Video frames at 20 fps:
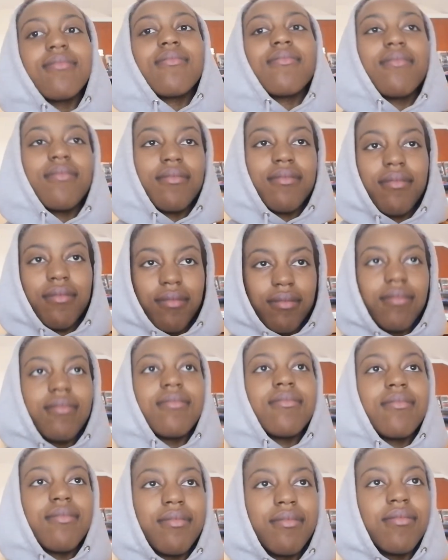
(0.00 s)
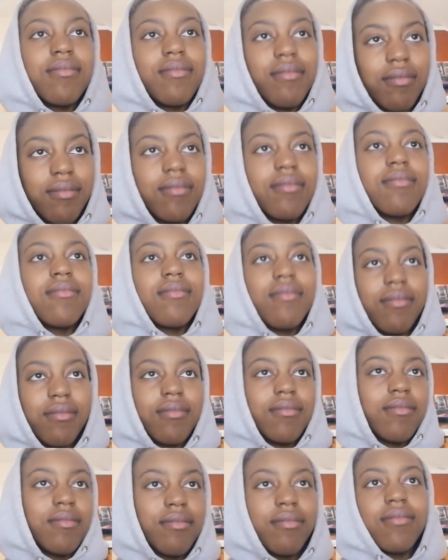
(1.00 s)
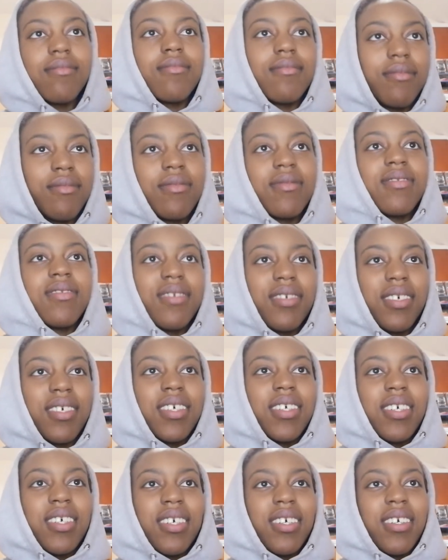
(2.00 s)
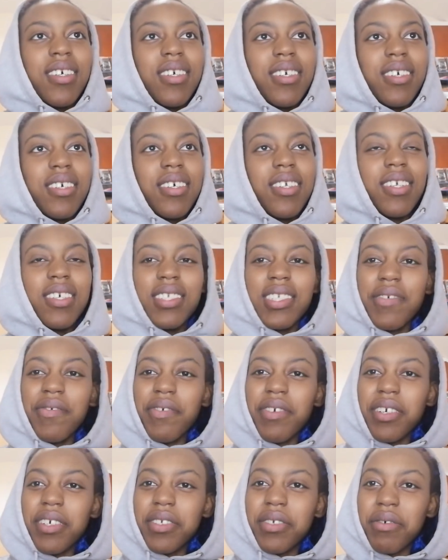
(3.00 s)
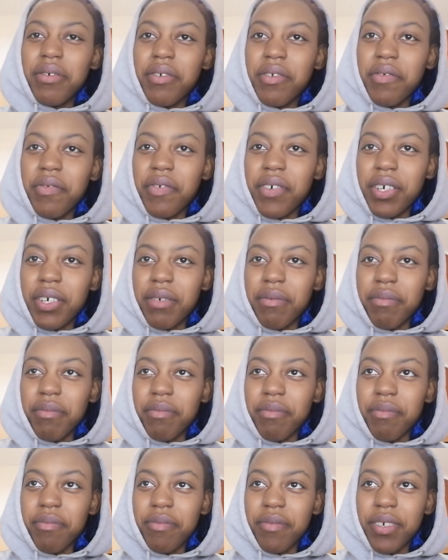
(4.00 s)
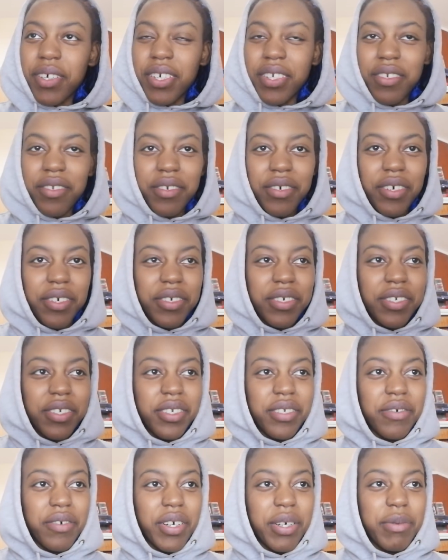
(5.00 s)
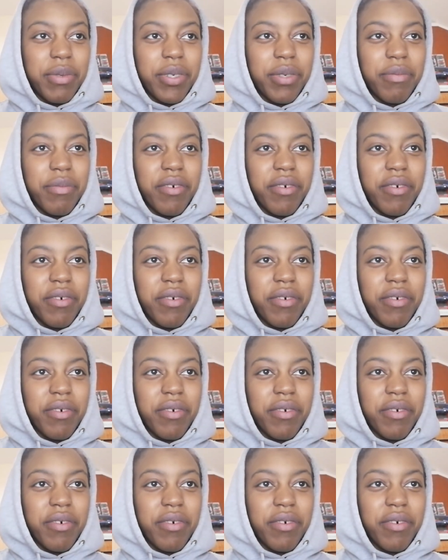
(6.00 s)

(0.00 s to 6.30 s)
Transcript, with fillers: When things shut down, the nail opens up shop. Now I'm stuck. It has a very sort of, um, I don't know how to describe it.